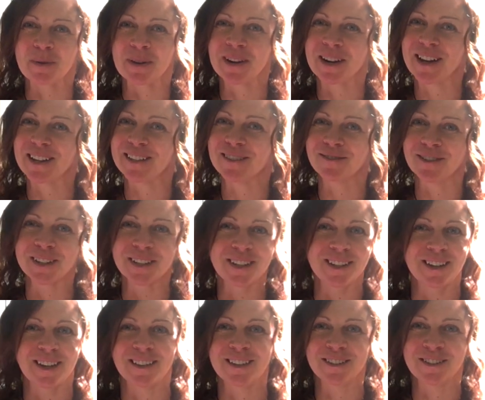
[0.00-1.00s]
but it has really
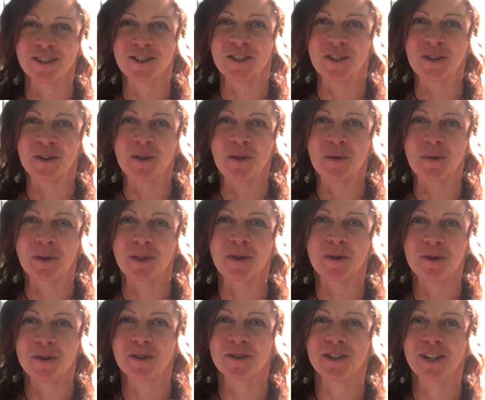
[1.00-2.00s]
nothing to do with
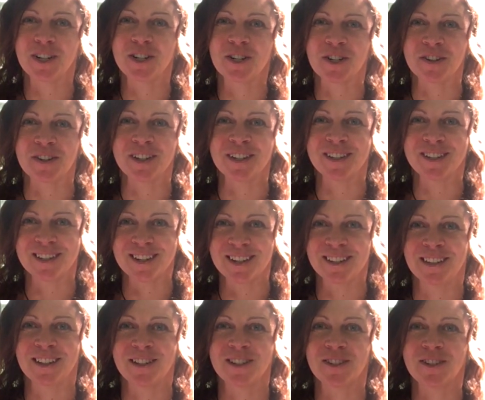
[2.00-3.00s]
who your teacher is
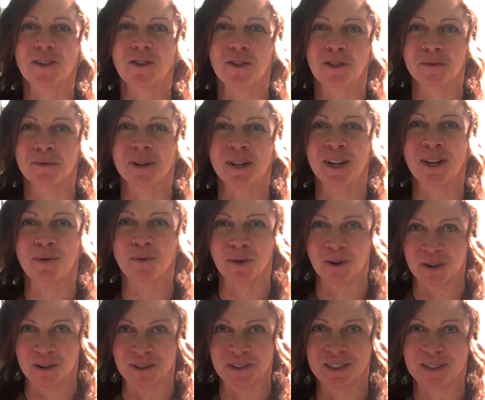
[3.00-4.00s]
in this 3D
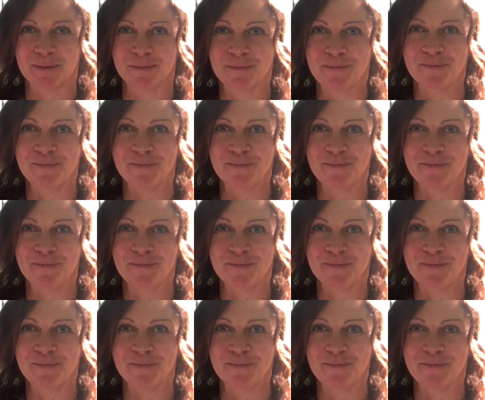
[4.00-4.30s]
world.